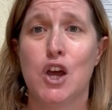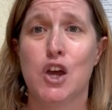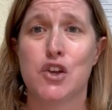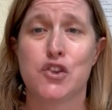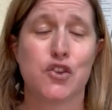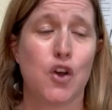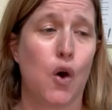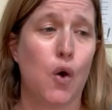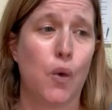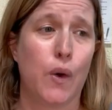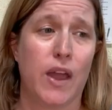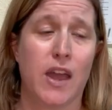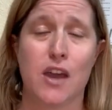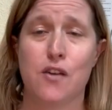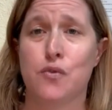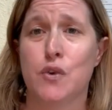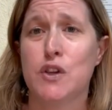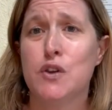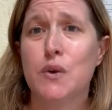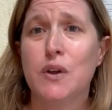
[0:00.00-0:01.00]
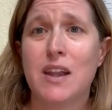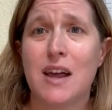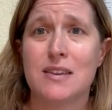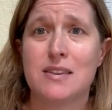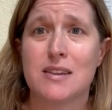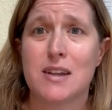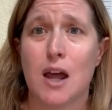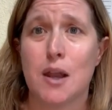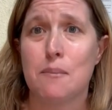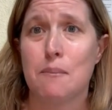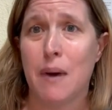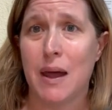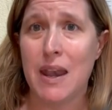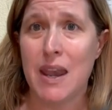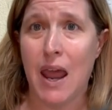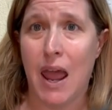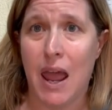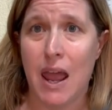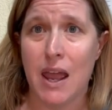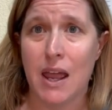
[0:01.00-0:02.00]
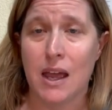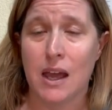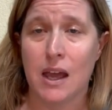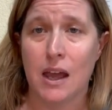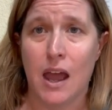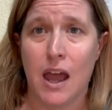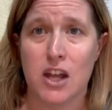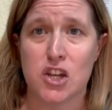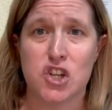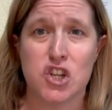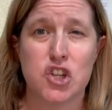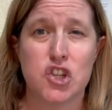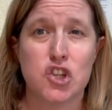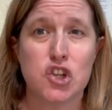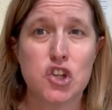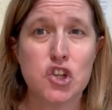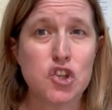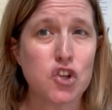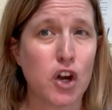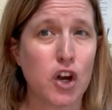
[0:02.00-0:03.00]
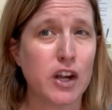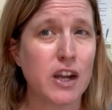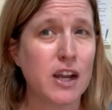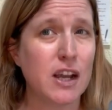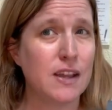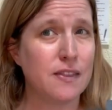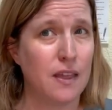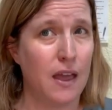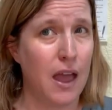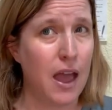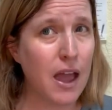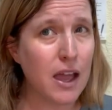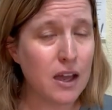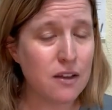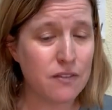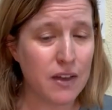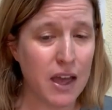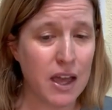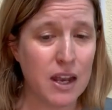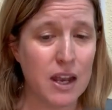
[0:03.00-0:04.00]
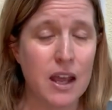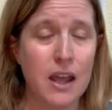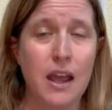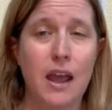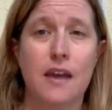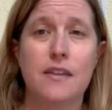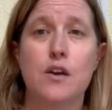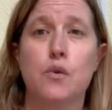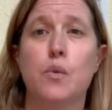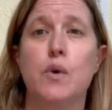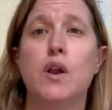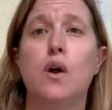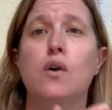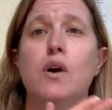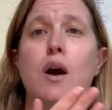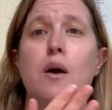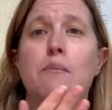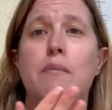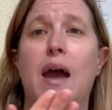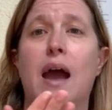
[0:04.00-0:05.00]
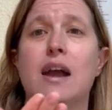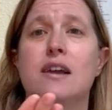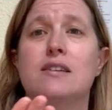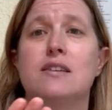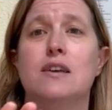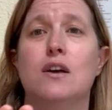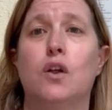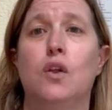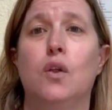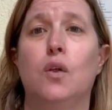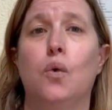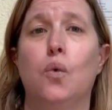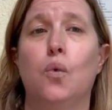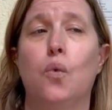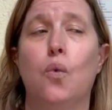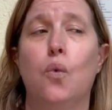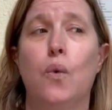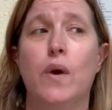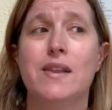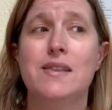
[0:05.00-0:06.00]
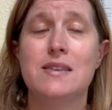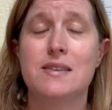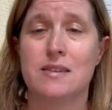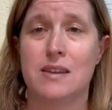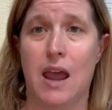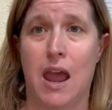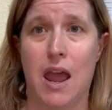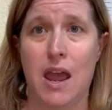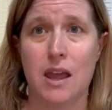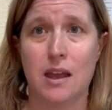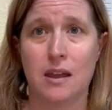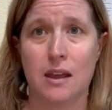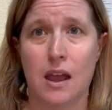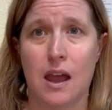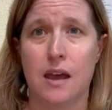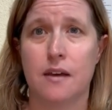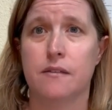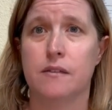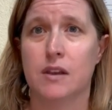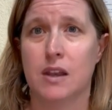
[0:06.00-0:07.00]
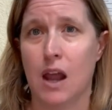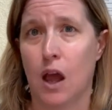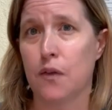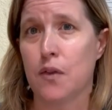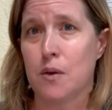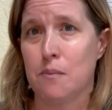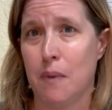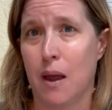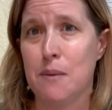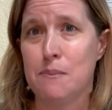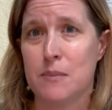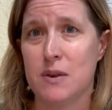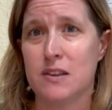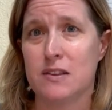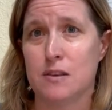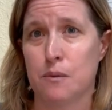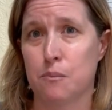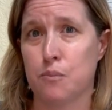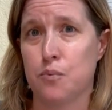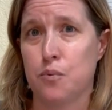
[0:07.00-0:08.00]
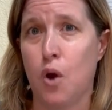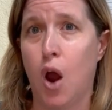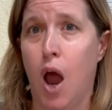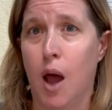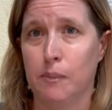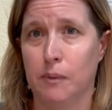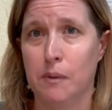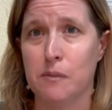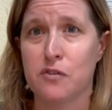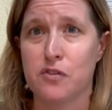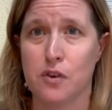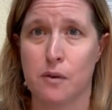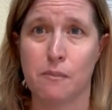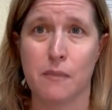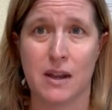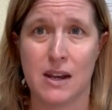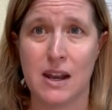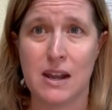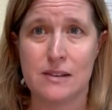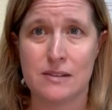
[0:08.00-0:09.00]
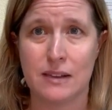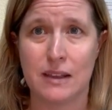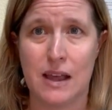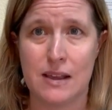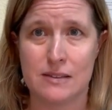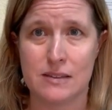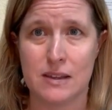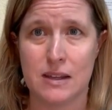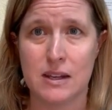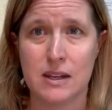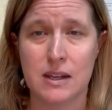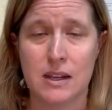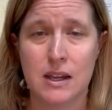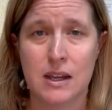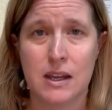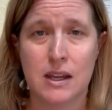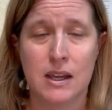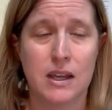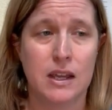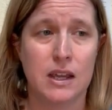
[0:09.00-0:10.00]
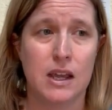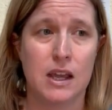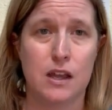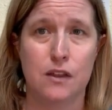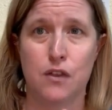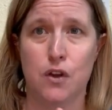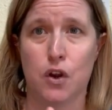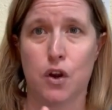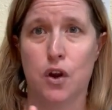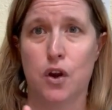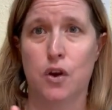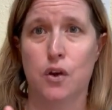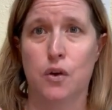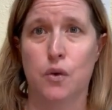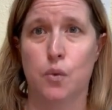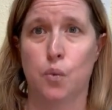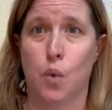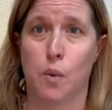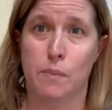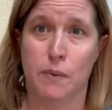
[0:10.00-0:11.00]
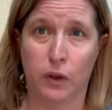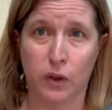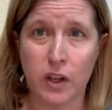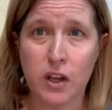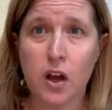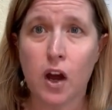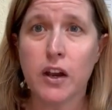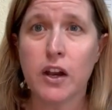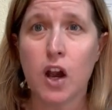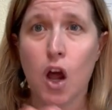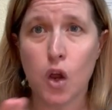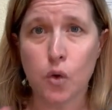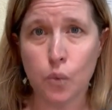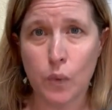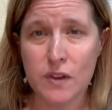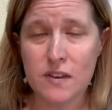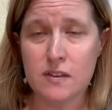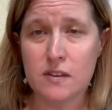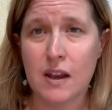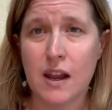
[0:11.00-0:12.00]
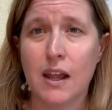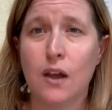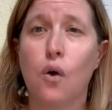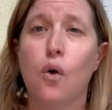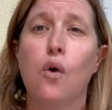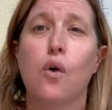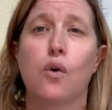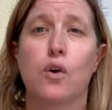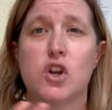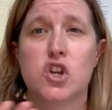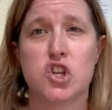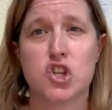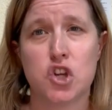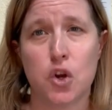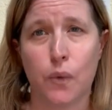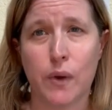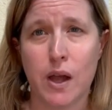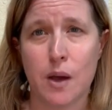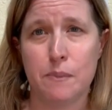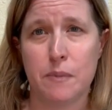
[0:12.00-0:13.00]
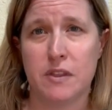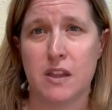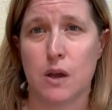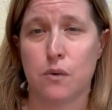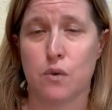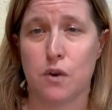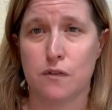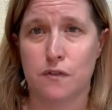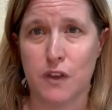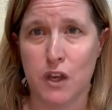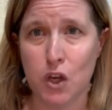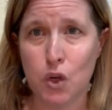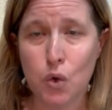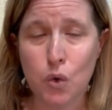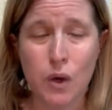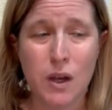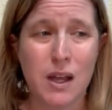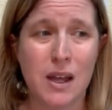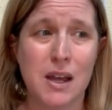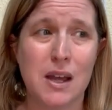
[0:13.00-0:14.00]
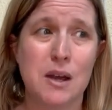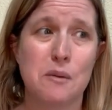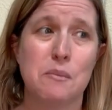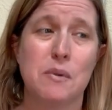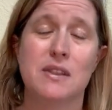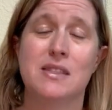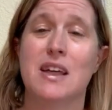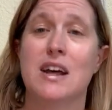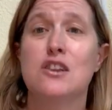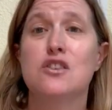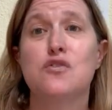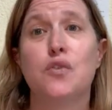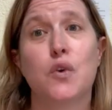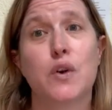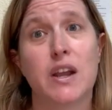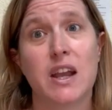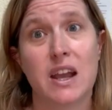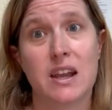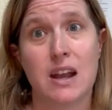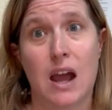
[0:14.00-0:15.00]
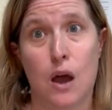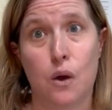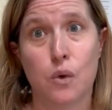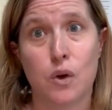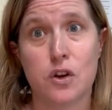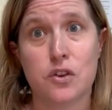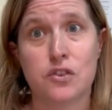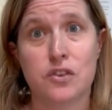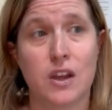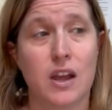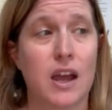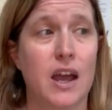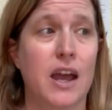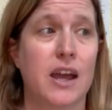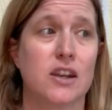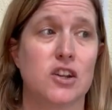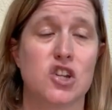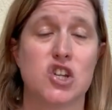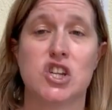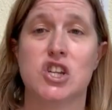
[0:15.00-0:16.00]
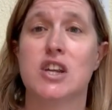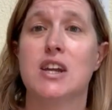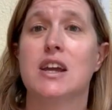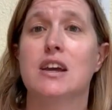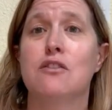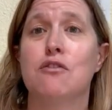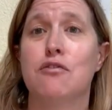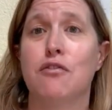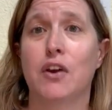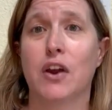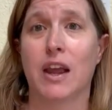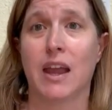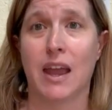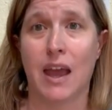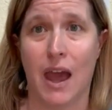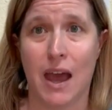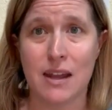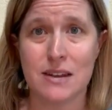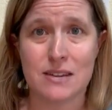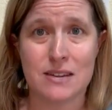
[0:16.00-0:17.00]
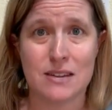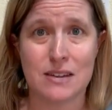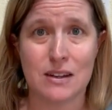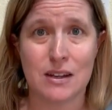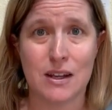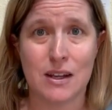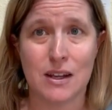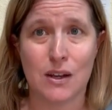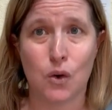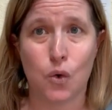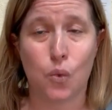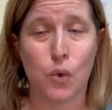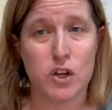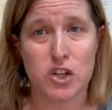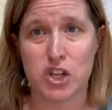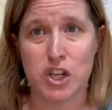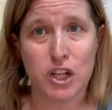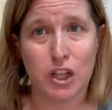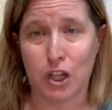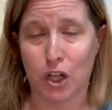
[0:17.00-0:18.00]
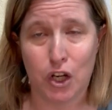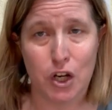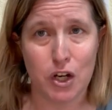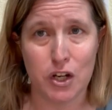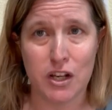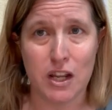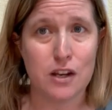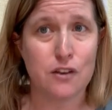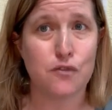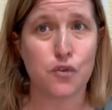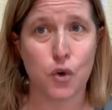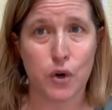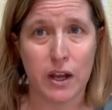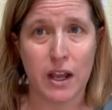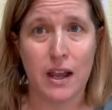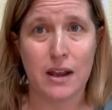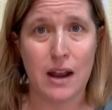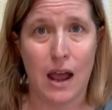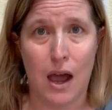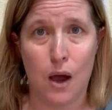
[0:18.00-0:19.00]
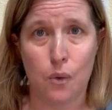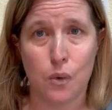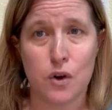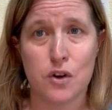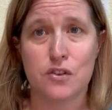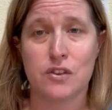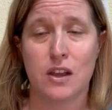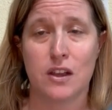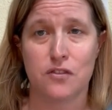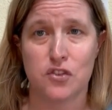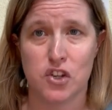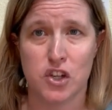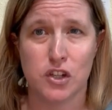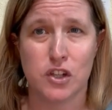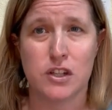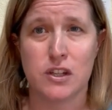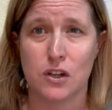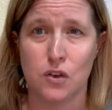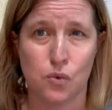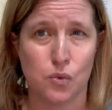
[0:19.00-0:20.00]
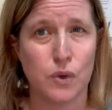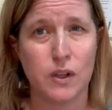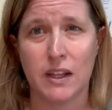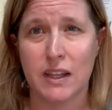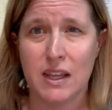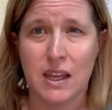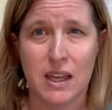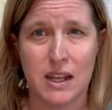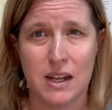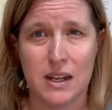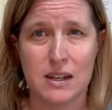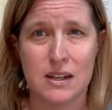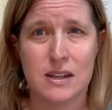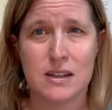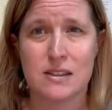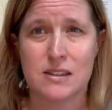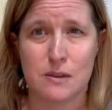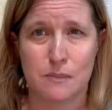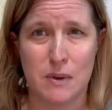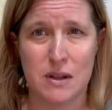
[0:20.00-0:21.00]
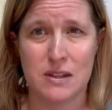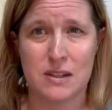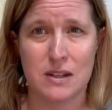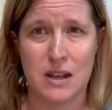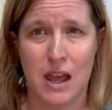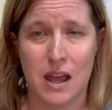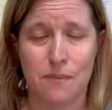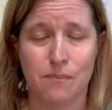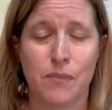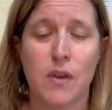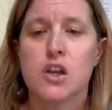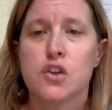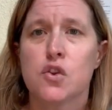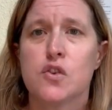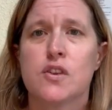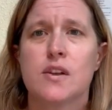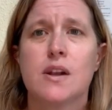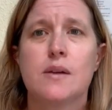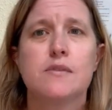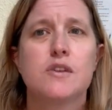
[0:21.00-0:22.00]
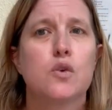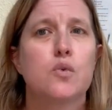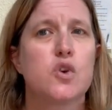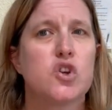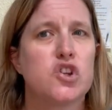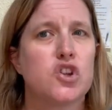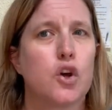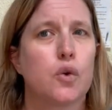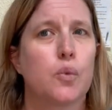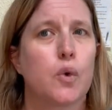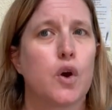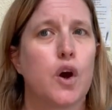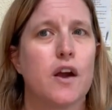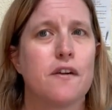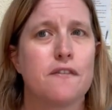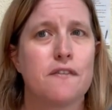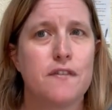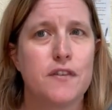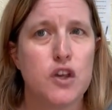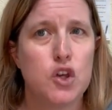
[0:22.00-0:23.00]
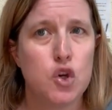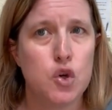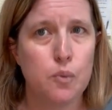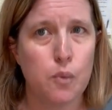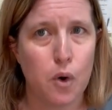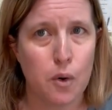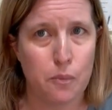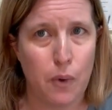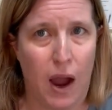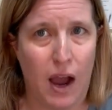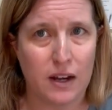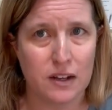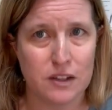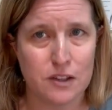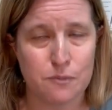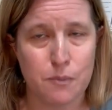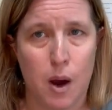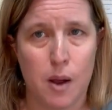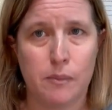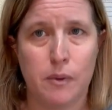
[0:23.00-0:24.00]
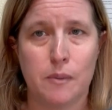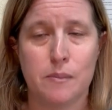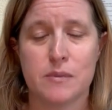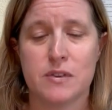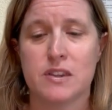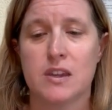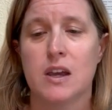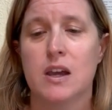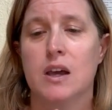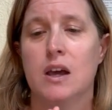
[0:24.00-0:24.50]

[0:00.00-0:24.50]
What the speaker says: So if we do a lesson on Monday and she's just starting to get the hang of it and then we don't come back till Wednesday, and now there might be some problems from Monday's lesson. Either we're building on it on Wednesday or it's showing up in that review, but that's 48 hours and she can forget what she learned in 48 hours if she didn't really get it cemented in. So sometimes I wish there were a few more practice problems.